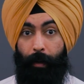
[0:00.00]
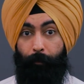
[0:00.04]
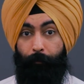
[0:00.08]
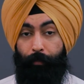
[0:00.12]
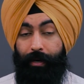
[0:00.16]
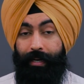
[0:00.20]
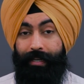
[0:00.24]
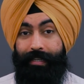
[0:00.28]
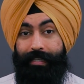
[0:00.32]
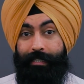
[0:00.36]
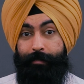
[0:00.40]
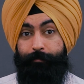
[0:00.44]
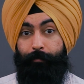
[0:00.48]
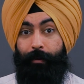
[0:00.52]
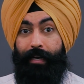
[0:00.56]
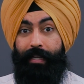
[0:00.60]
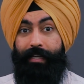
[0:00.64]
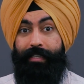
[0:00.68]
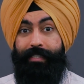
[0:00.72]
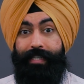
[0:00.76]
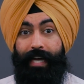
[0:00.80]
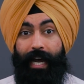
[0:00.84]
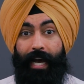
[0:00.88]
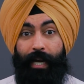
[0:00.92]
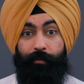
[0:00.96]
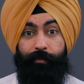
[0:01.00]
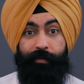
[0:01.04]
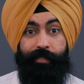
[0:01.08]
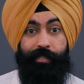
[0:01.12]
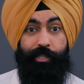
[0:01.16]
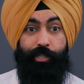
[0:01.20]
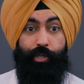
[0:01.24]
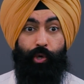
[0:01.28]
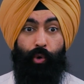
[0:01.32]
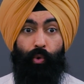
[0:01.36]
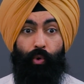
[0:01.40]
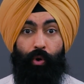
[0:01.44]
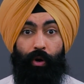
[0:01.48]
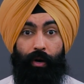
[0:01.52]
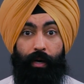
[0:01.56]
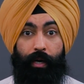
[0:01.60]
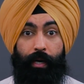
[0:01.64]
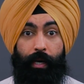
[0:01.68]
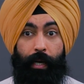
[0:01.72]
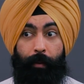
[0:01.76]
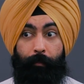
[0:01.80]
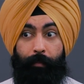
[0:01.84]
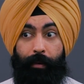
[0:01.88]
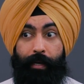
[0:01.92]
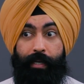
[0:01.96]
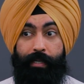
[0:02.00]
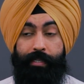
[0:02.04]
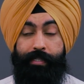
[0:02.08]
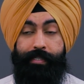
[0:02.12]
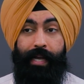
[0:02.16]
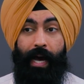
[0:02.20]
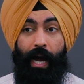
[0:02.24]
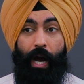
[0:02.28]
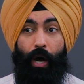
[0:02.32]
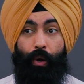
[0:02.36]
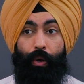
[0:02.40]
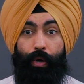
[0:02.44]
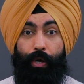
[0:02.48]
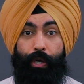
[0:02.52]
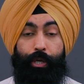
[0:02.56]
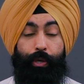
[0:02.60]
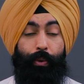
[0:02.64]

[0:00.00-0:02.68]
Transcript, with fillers: putting this money aside was a chore because now